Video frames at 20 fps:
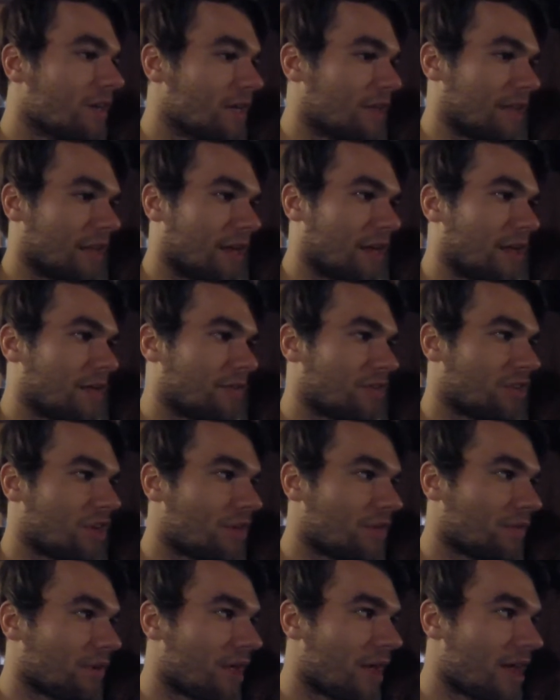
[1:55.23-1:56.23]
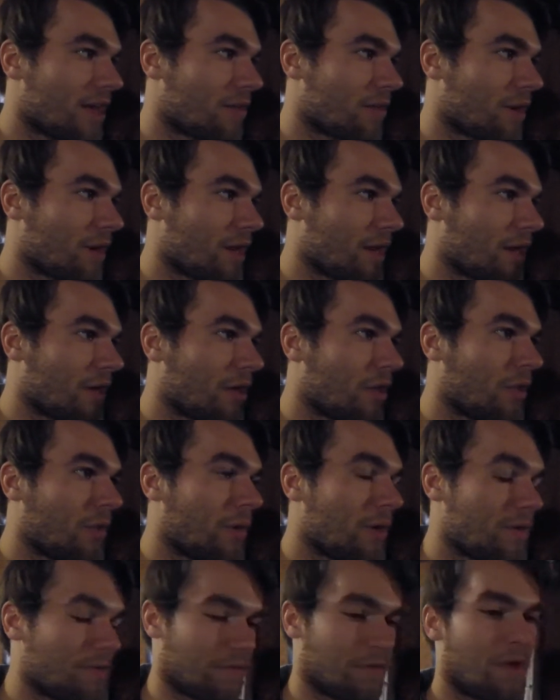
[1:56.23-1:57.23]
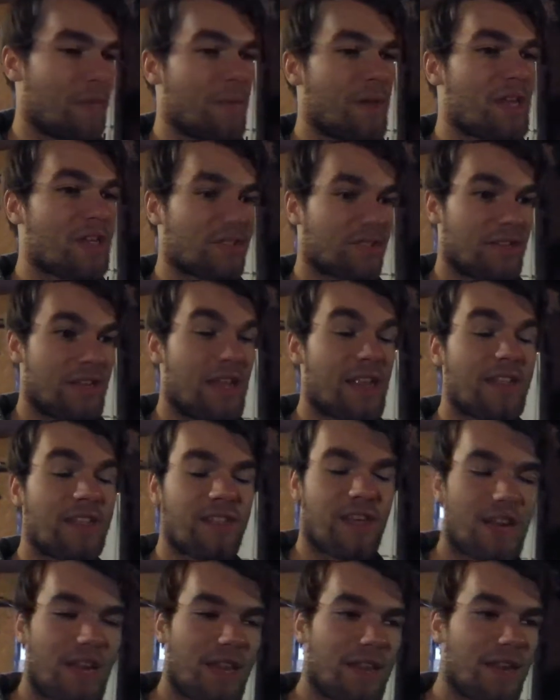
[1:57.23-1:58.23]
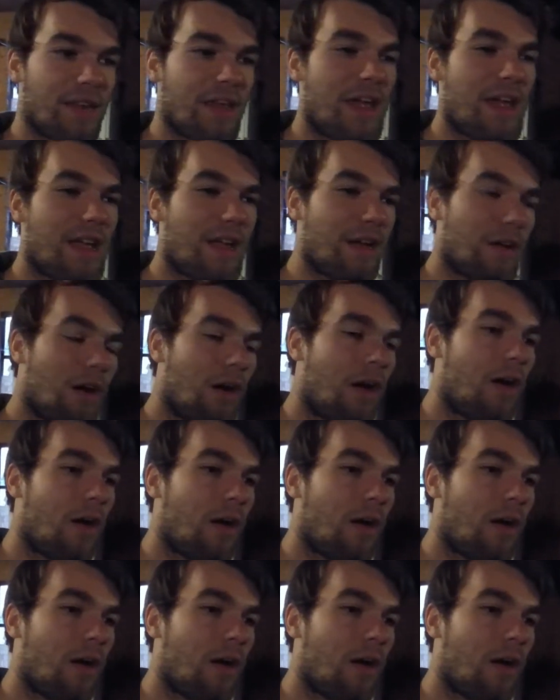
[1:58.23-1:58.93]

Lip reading: And then I'll have soft line running all the way from basically inside of the tank